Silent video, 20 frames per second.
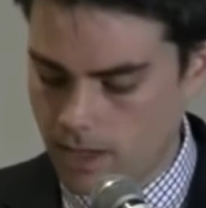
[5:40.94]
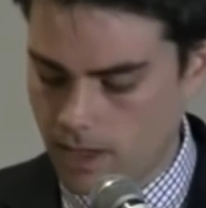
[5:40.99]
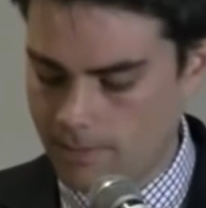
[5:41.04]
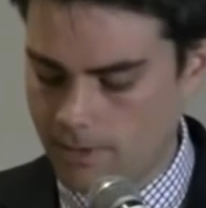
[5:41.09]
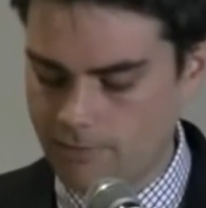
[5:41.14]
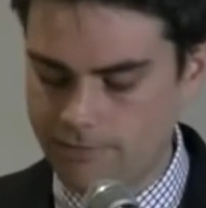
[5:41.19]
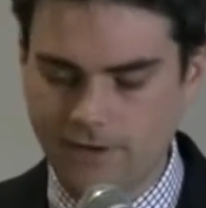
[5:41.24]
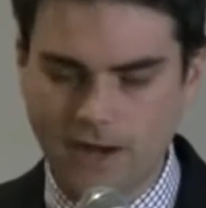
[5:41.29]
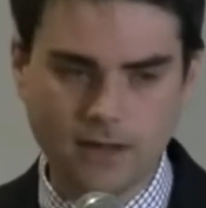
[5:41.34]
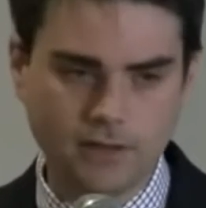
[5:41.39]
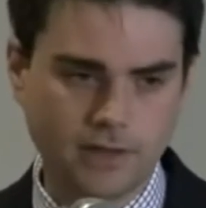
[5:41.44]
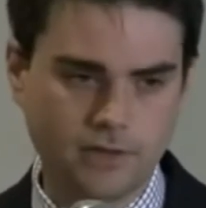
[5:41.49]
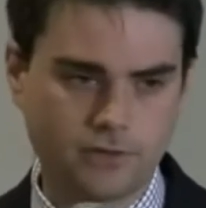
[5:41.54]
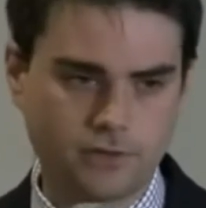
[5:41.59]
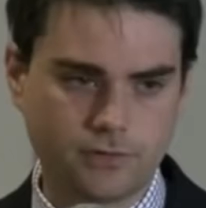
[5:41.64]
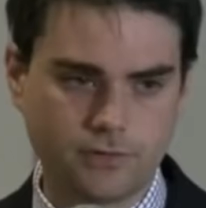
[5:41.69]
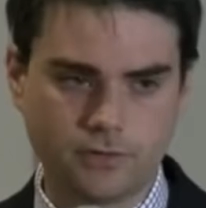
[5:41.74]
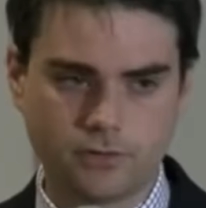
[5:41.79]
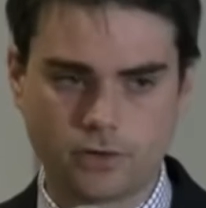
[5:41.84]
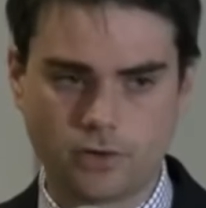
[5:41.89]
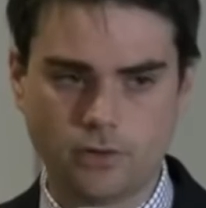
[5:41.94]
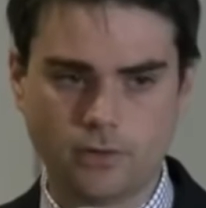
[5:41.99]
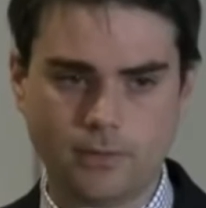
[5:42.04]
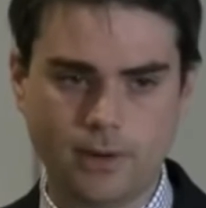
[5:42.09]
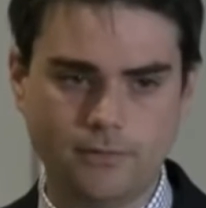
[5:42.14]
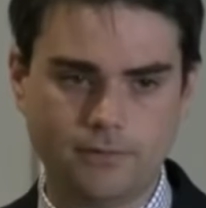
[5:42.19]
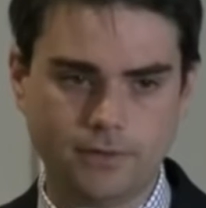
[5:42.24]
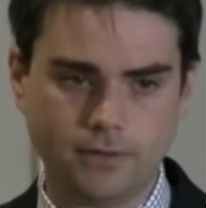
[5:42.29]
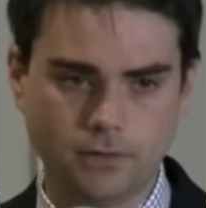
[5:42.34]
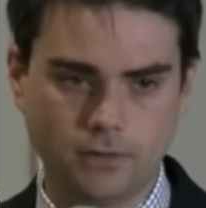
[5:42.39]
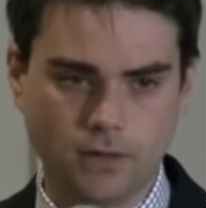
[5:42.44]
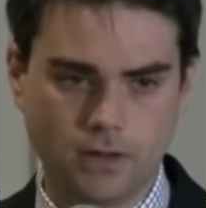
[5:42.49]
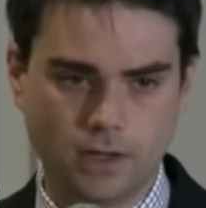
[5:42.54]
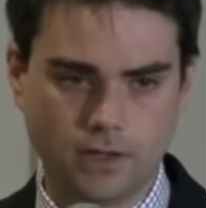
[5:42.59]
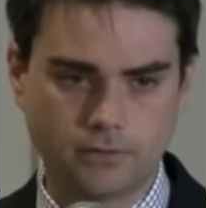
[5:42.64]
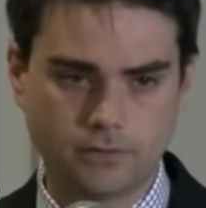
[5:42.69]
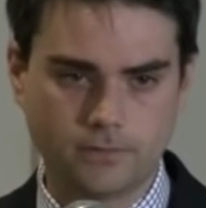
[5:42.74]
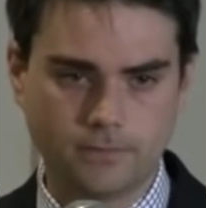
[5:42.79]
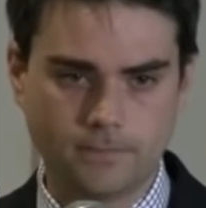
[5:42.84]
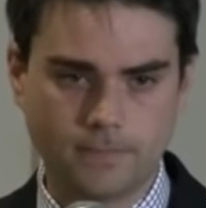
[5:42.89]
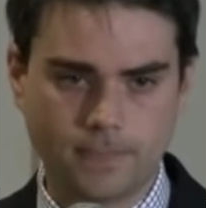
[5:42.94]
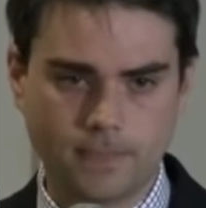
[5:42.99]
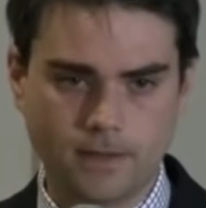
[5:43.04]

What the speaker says: How about violation of internal revenue laws?